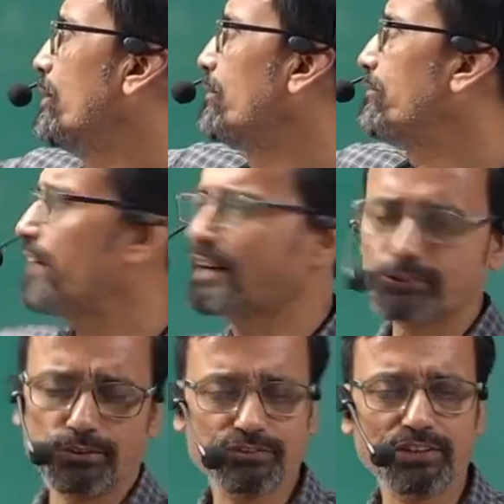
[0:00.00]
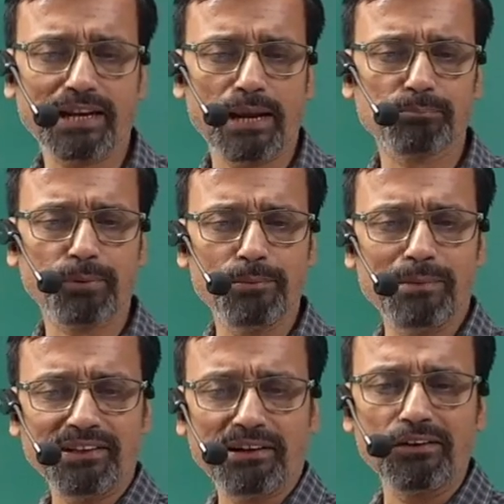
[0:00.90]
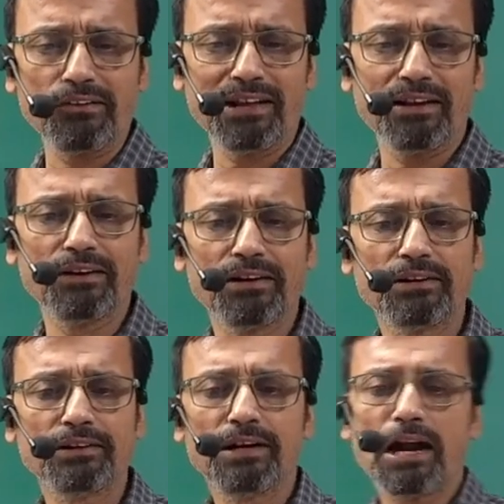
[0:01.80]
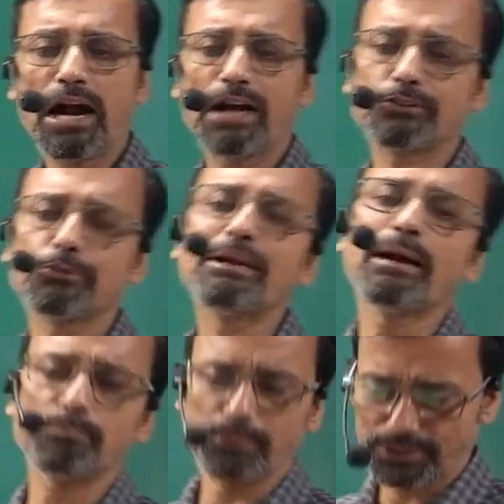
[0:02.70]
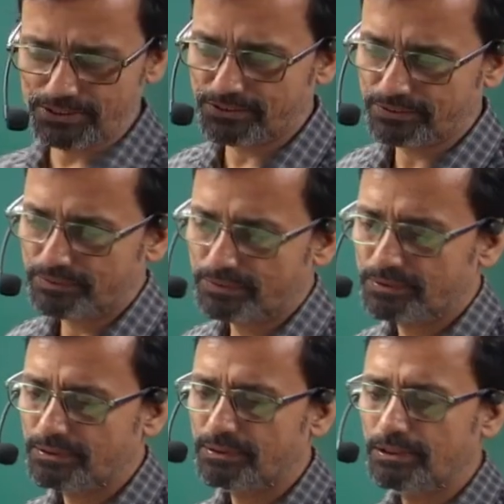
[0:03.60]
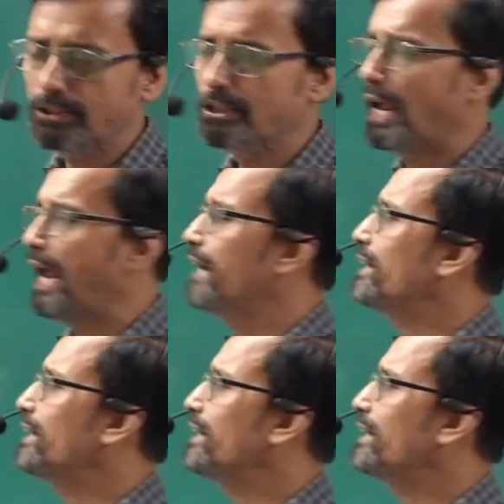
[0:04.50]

factors are employment are to be employed, and